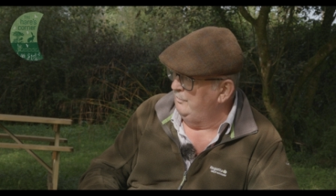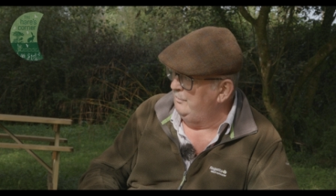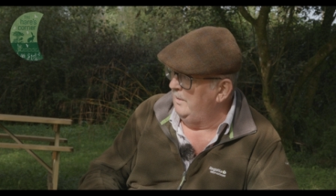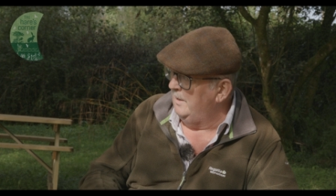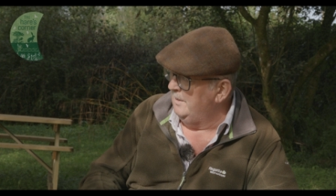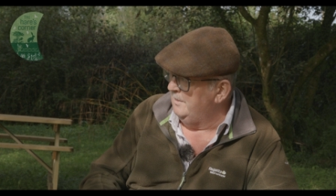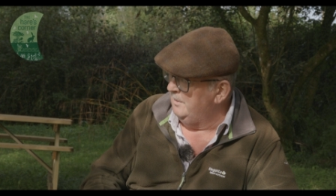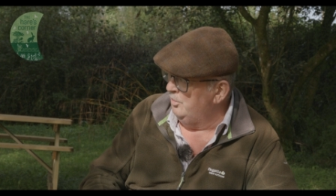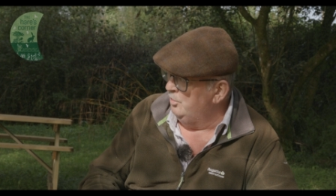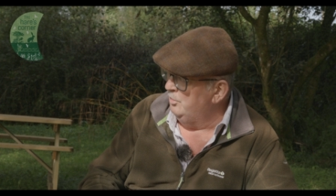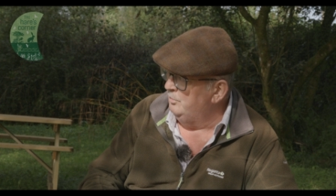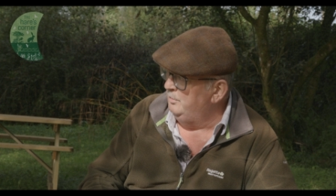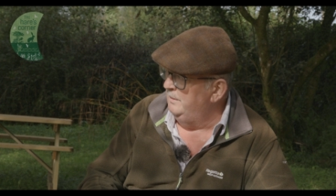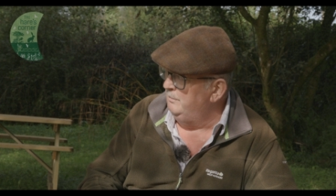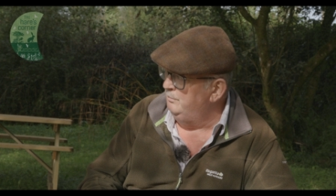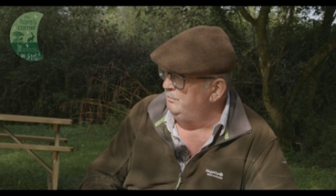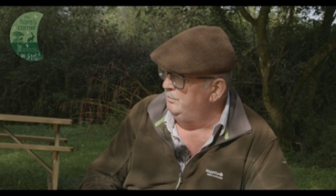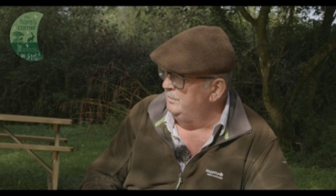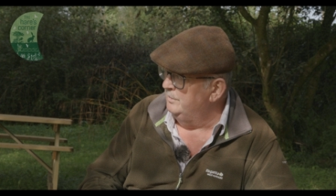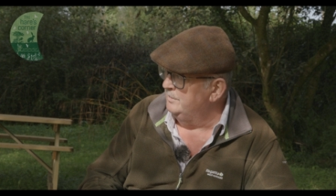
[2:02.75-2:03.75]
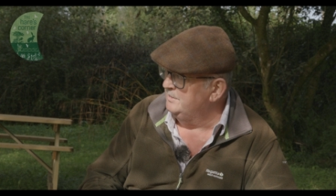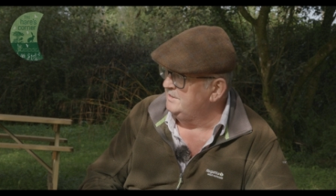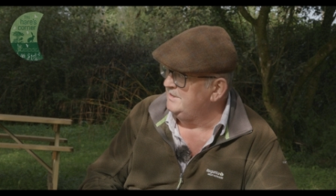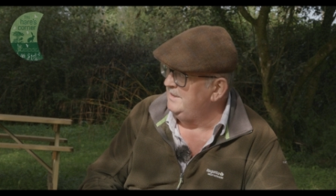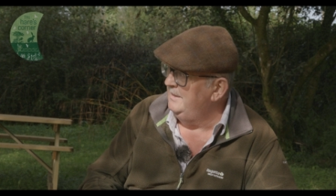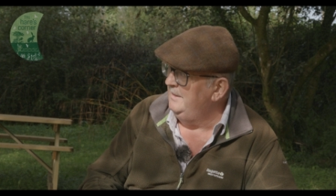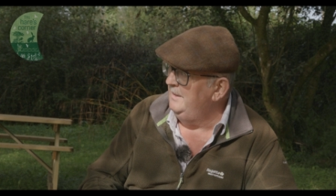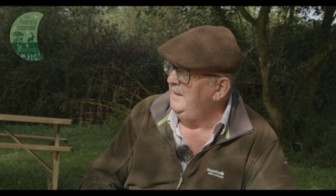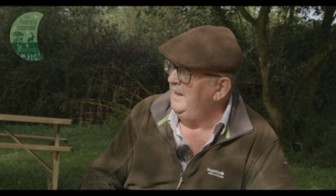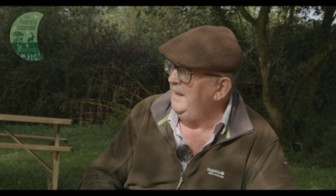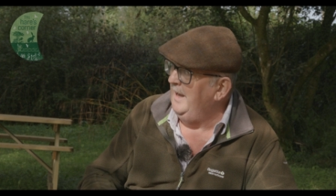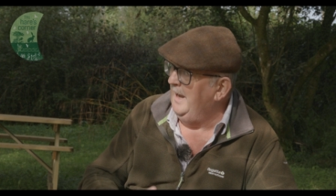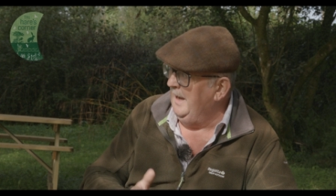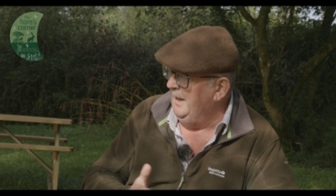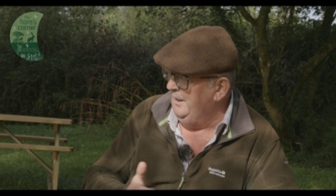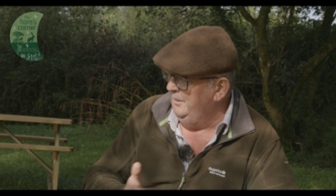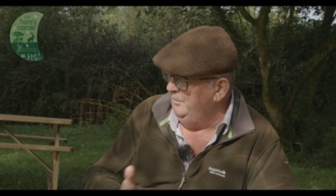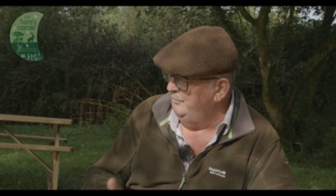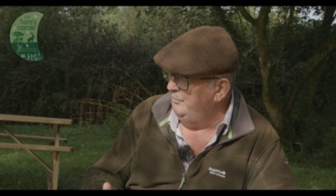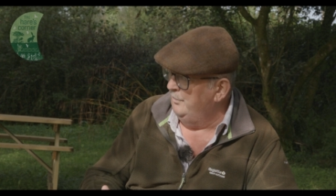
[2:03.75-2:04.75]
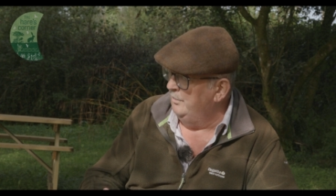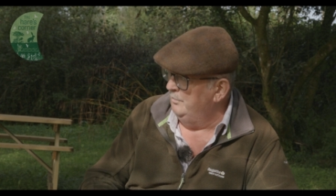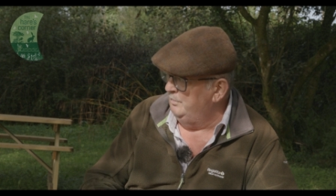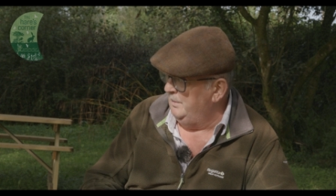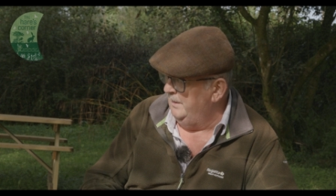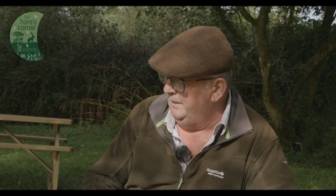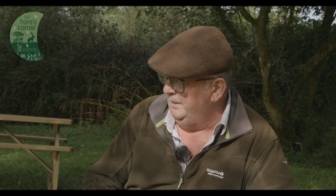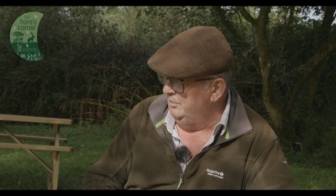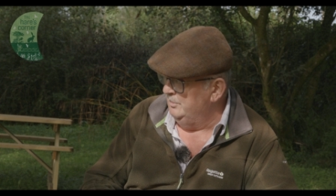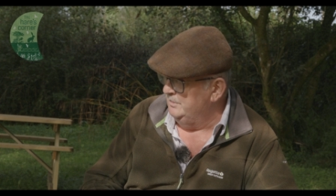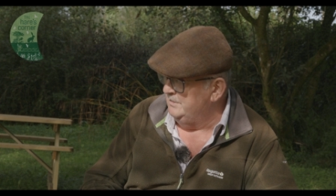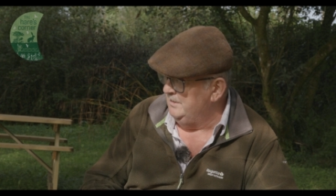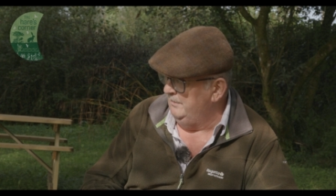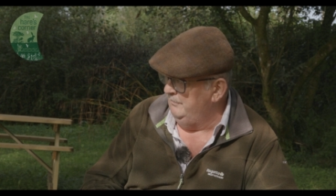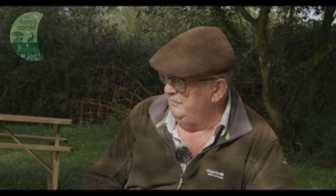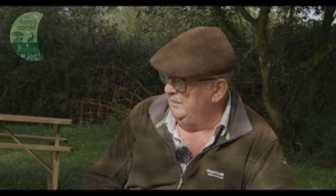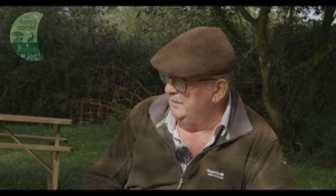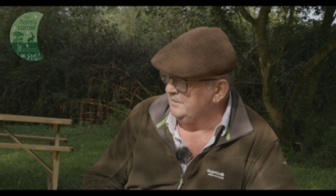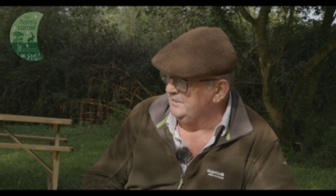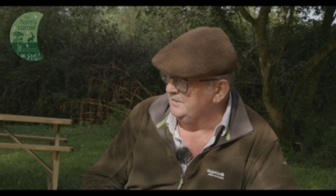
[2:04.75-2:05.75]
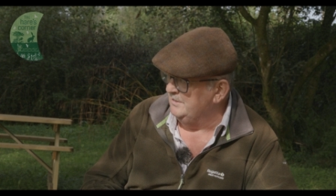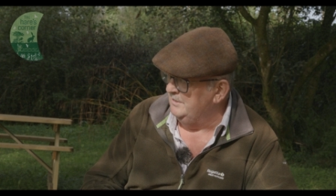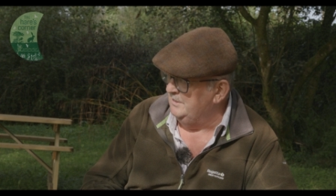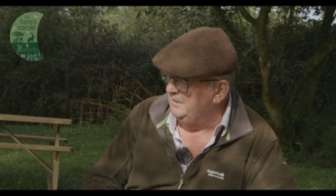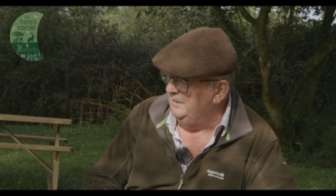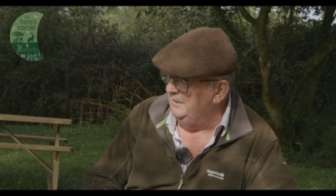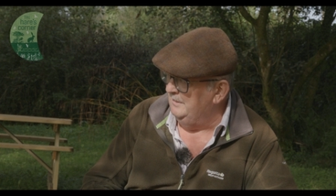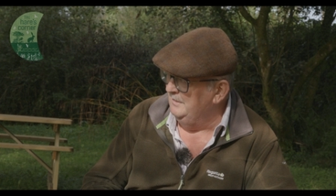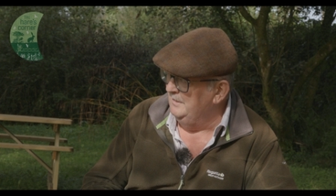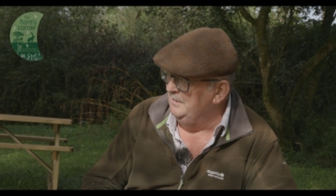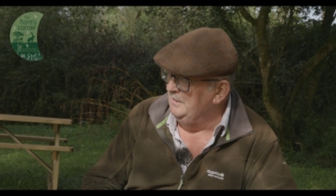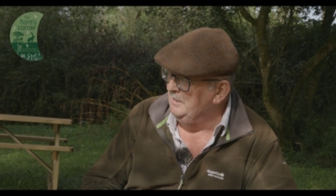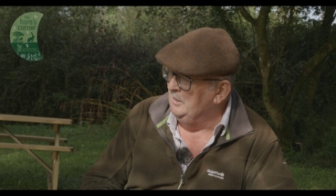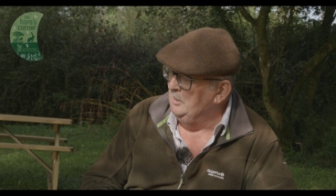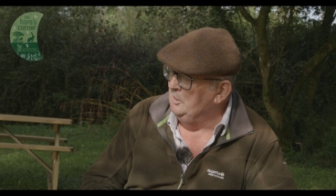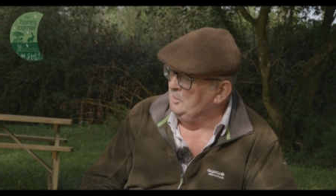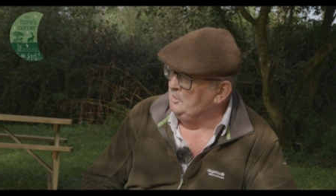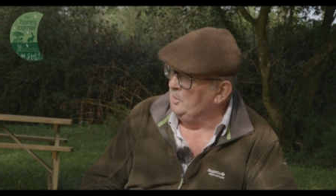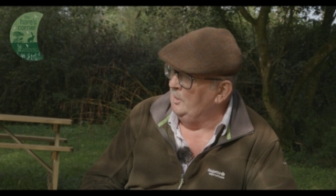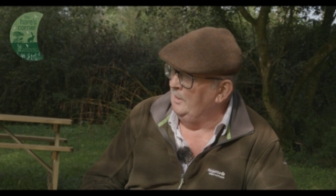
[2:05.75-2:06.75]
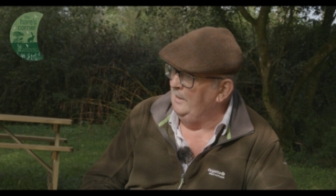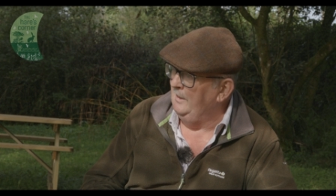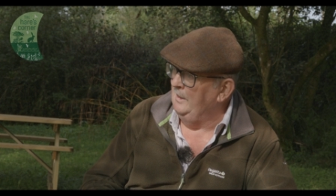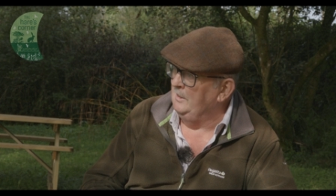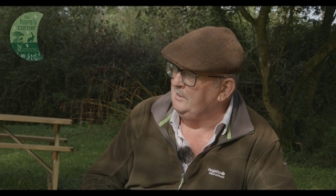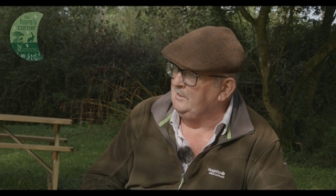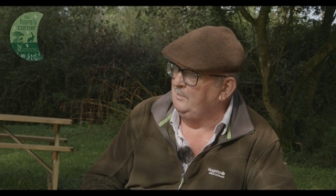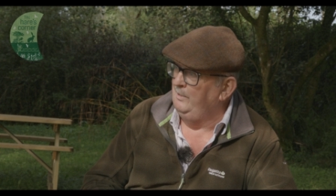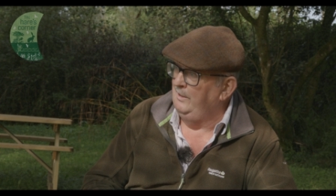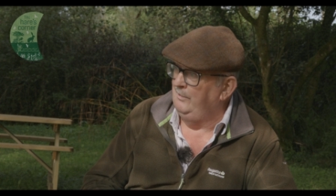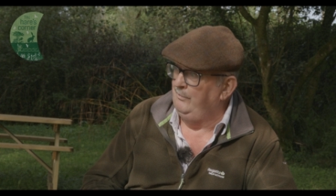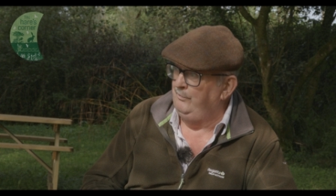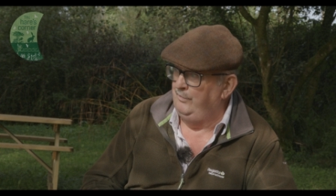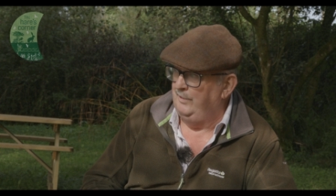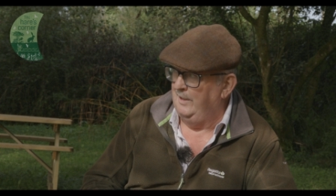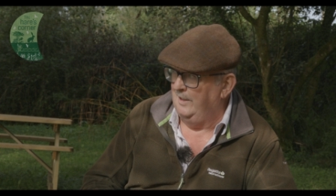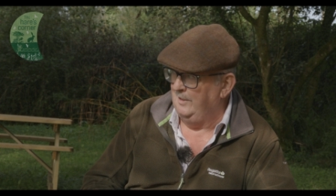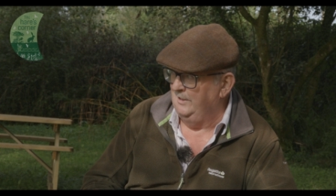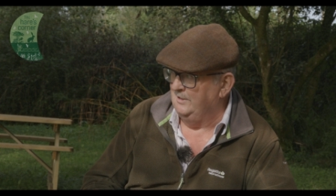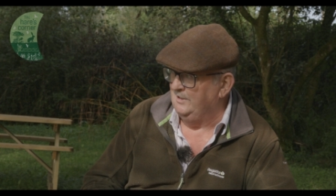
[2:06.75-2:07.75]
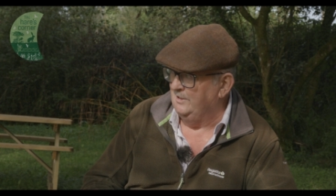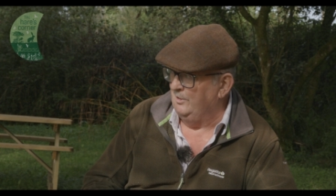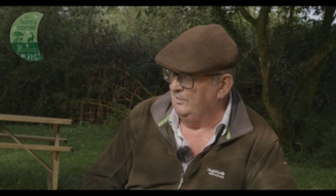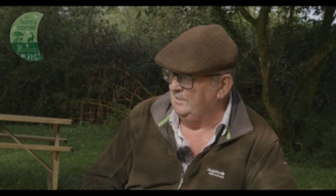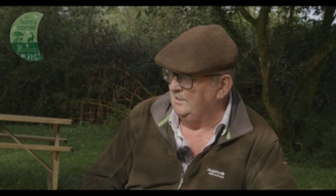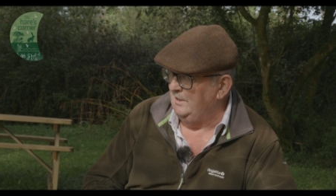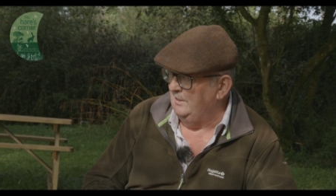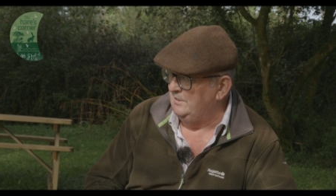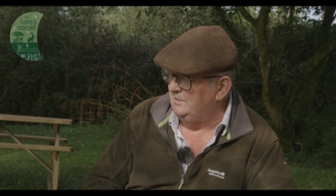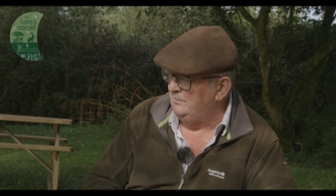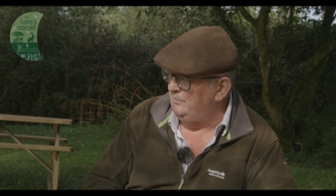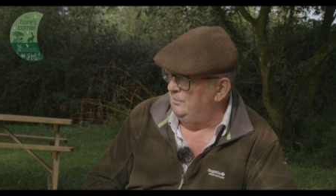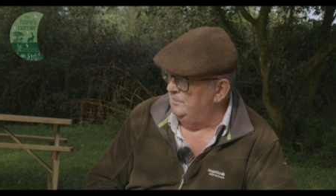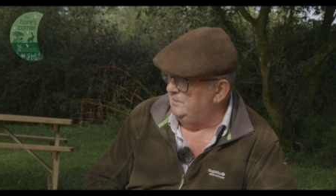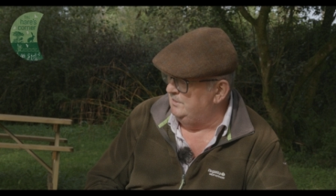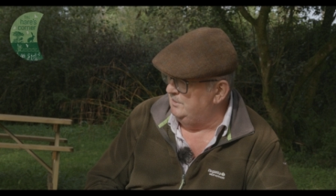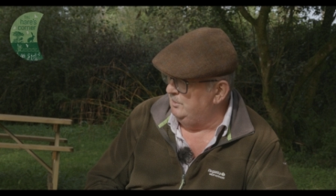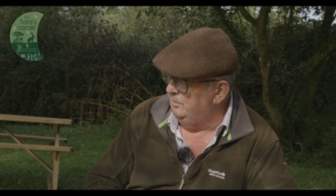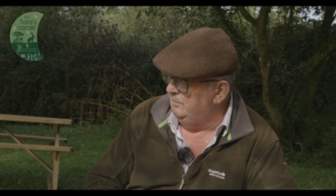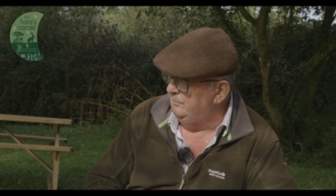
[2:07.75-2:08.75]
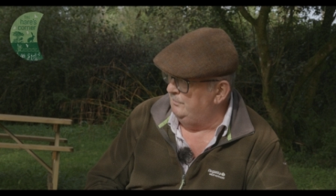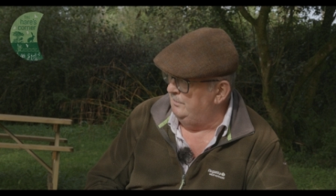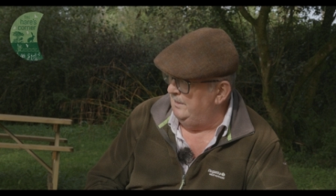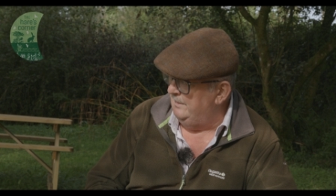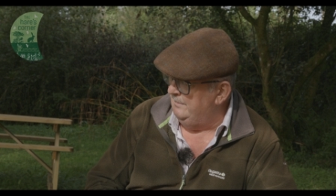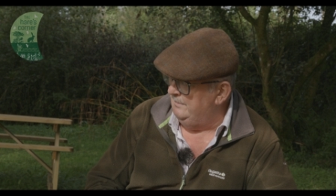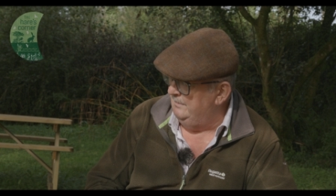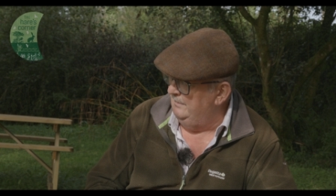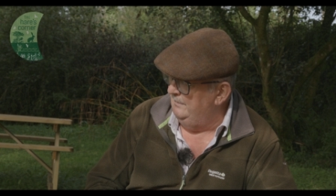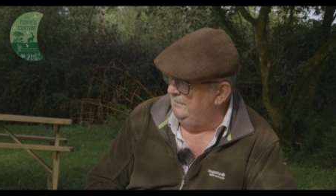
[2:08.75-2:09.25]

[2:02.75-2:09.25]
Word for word: for our members and for biodiversity. So it's been very successful so far.